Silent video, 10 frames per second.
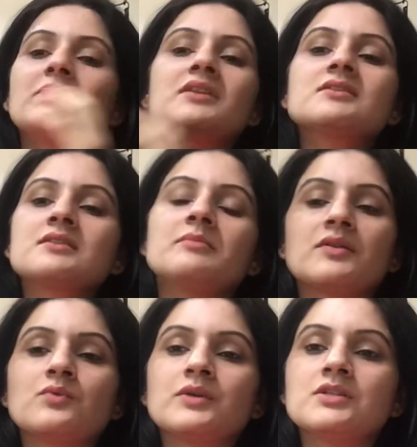in some
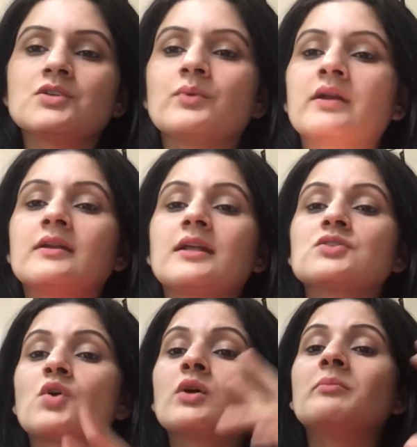other video wherein I'll
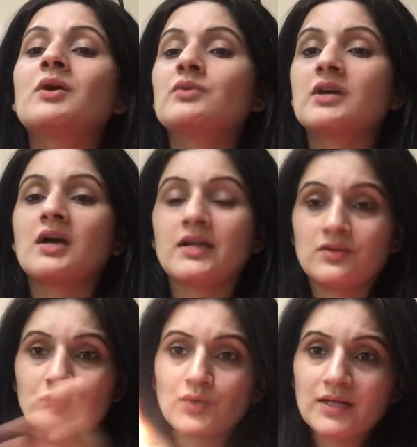talk about the kind
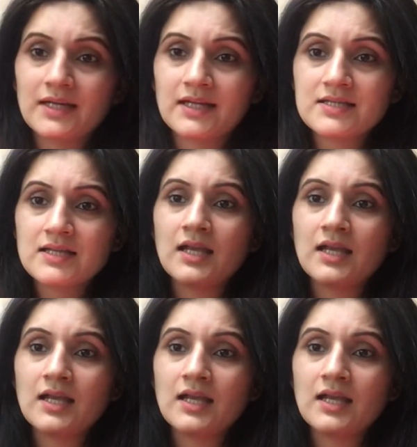of ukuleles.